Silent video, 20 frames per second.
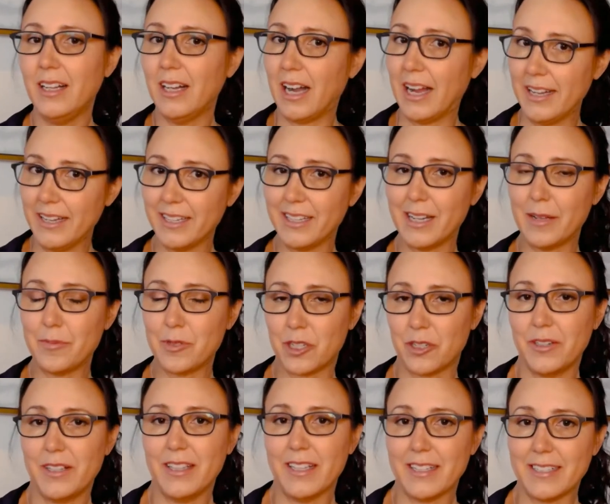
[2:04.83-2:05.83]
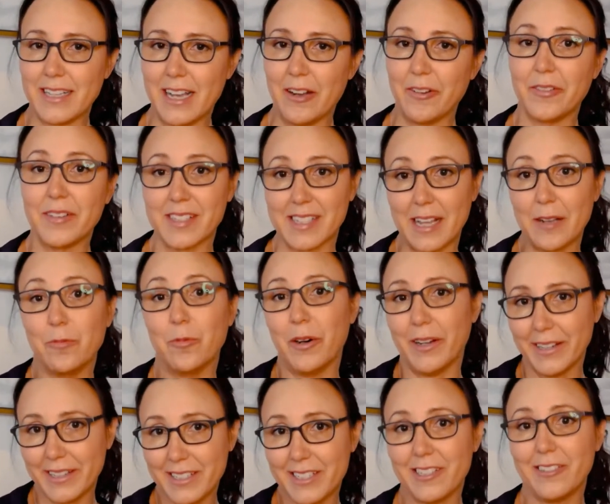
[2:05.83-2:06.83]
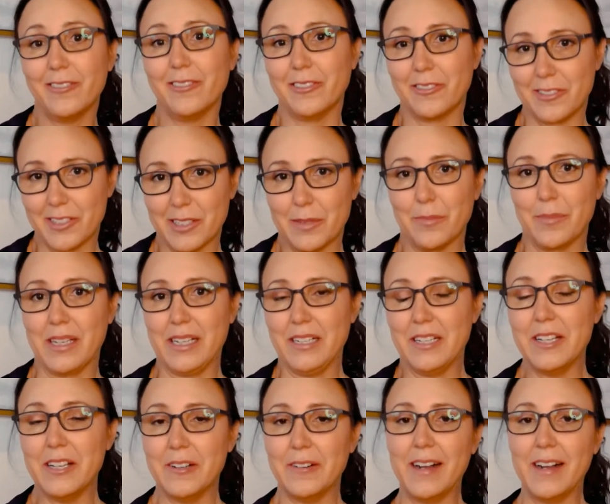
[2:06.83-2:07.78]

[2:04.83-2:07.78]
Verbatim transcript: I ended up turning that down because I wanted to go learn something new.